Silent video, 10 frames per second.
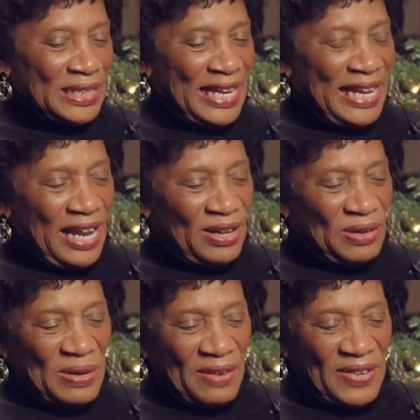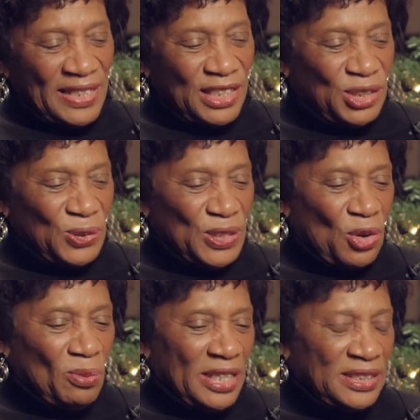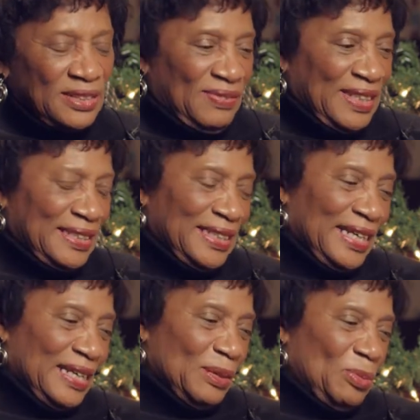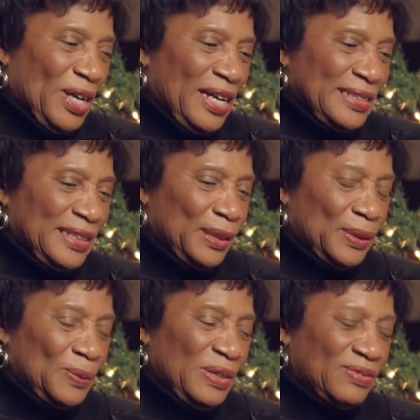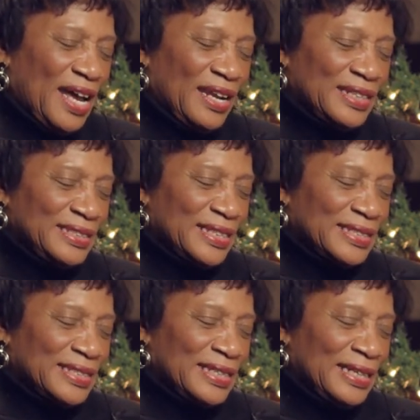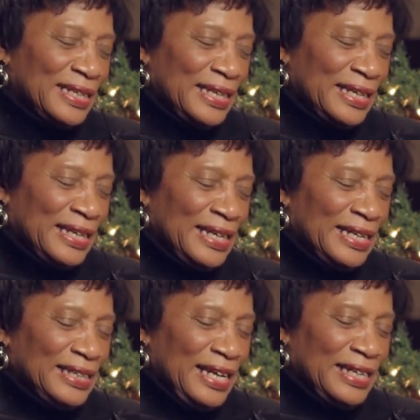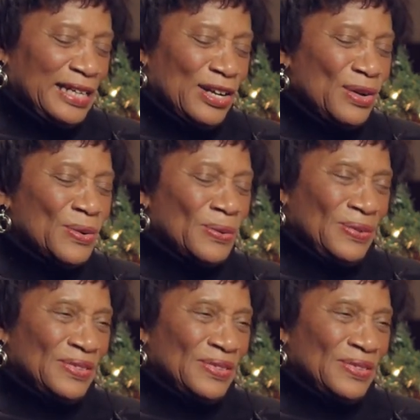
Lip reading: And I've had to do so much of it. But we've got to just let go.